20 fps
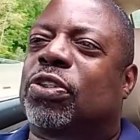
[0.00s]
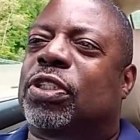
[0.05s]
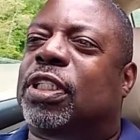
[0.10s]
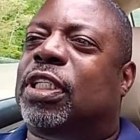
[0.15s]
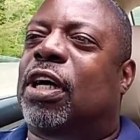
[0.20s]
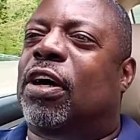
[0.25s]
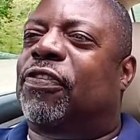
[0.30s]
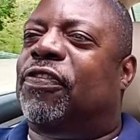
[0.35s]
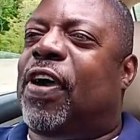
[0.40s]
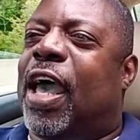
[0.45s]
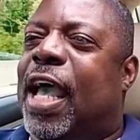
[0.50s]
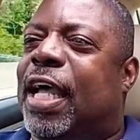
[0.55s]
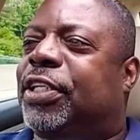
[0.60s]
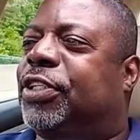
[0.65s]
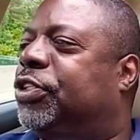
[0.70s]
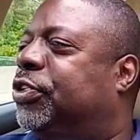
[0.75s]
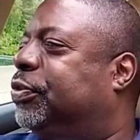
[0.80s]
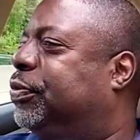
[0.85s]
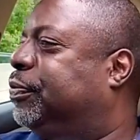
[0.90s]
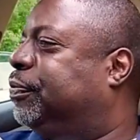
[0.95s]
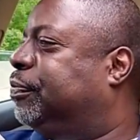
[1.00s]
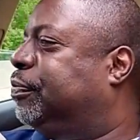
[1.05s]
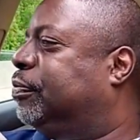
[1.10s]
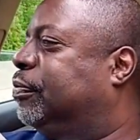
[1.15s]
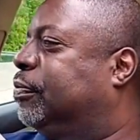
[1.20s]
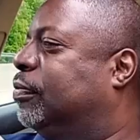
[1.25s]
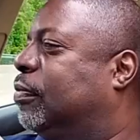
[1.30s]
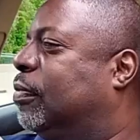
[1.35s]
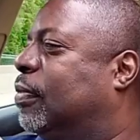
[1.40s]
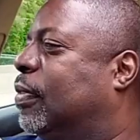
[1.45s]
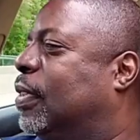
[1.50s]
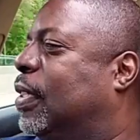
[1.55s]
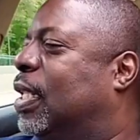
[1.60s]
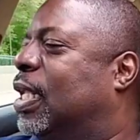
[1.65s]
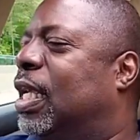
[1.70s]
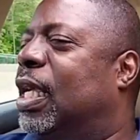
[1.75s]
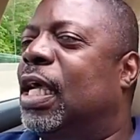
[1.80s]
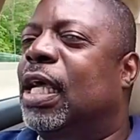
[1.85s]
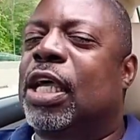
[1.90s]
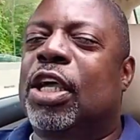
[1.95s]
stuff at
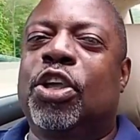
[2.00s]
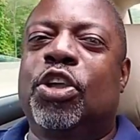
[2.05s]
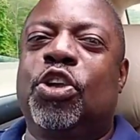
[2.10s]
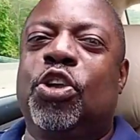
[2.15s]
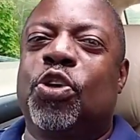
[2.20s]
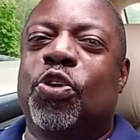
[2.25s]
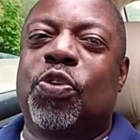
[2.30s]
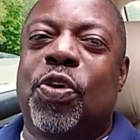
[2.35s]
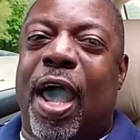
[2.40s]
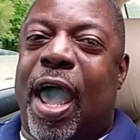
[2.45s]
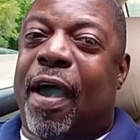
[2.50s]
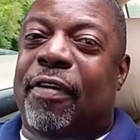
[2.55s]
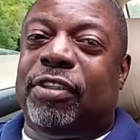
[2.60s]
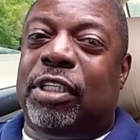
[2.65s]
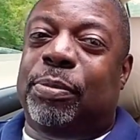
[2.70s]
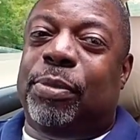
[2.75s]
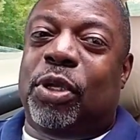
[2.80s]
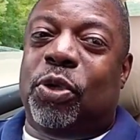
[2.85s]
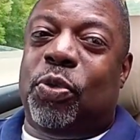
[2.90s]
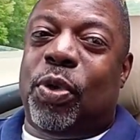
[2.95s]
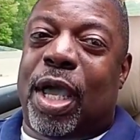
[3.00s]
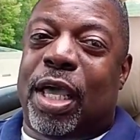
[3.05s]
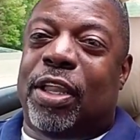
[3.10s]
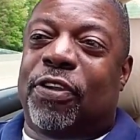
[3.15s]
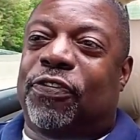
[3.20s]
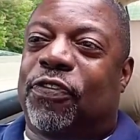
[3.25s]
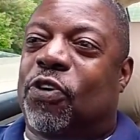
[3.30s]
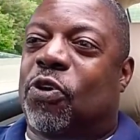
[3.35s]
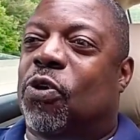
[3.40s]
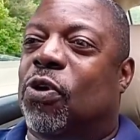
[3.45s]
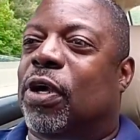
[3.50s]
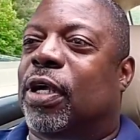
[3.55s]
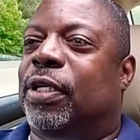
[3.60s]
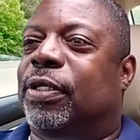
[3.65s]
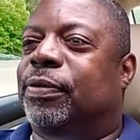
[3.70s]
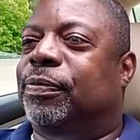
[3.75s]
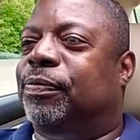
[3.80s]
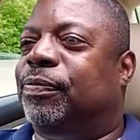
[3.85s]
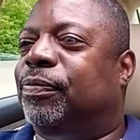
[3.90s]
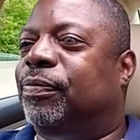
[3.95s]
you. You have to be ready for
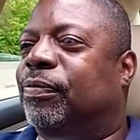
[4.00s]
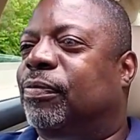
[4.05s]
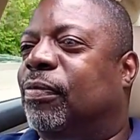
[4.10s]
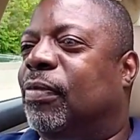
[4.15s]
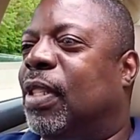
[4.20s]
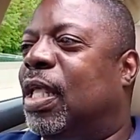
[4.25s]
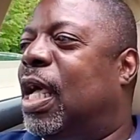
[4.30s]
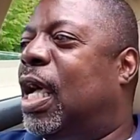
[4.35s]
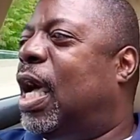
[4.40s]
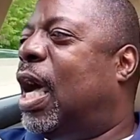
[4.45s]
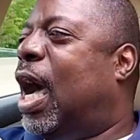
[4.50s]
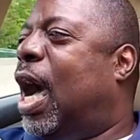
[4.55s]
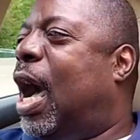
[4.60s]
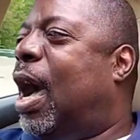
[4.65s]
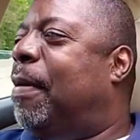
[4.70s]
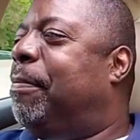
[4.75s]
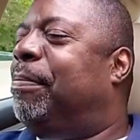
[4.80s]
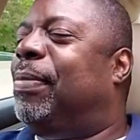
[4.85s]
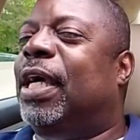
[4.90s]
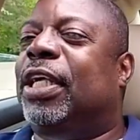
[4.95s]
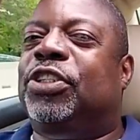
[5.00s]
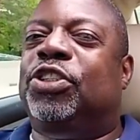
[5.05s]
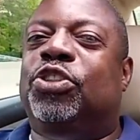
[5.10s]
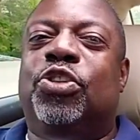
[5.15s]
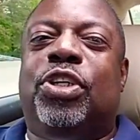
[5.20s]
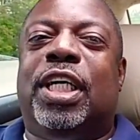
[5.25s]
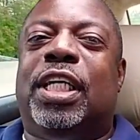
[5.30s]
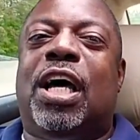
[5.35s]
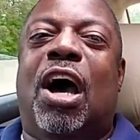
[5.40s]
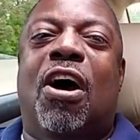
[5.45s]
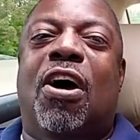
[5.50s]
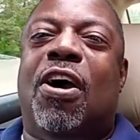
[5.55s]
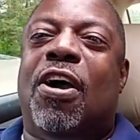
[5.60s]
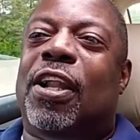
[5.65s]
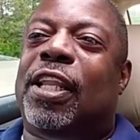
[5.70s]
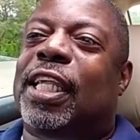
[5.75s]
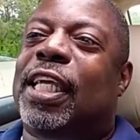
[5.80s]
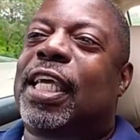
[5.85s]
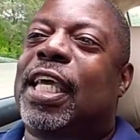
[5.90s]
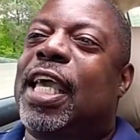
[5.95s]
it. I bet you can
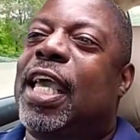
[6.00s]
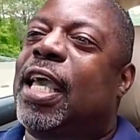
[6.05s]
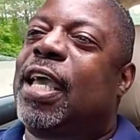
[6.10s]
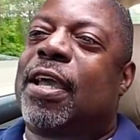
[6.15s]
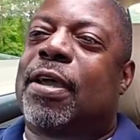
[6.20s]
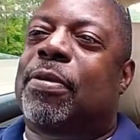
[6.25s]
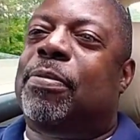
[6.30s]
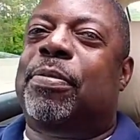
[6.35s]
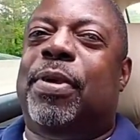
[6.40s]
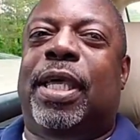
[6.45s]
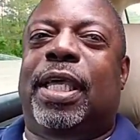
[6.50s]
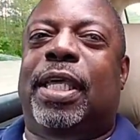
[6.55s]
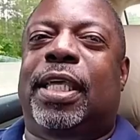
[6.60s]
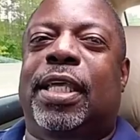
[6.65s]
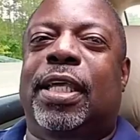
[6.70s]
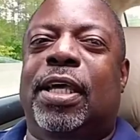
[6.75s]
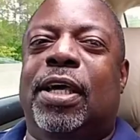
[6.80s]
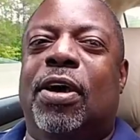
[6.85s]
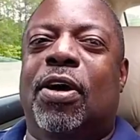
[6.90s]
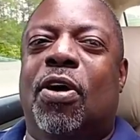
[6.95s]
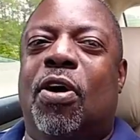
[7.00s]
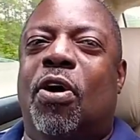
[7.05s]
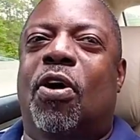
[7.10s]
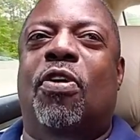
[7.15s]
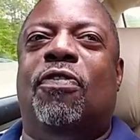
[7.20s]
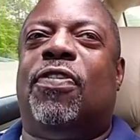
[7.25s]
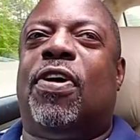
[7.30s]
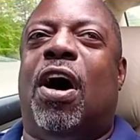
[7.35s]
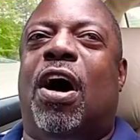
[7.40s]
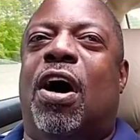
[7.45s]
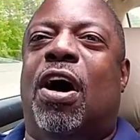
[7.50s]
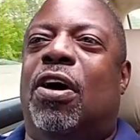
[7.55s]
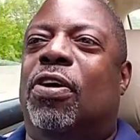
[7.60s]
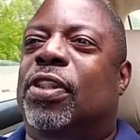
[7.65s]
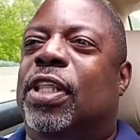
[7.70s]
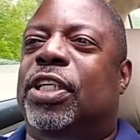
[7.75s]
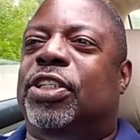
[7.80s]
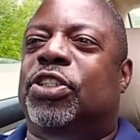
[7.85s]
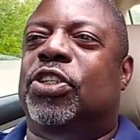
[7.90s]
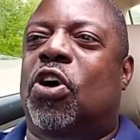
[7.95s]
hardly hear me over all this
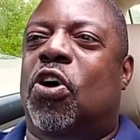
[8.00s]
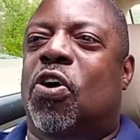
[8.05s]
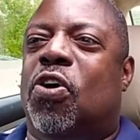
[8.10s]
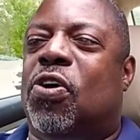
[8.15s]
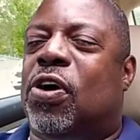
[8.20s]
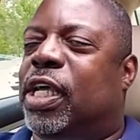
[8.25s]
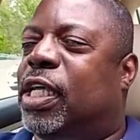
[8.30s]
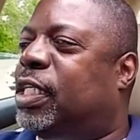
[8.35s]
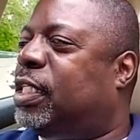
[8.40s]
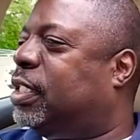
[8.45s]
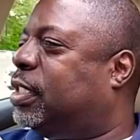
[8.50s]
noise.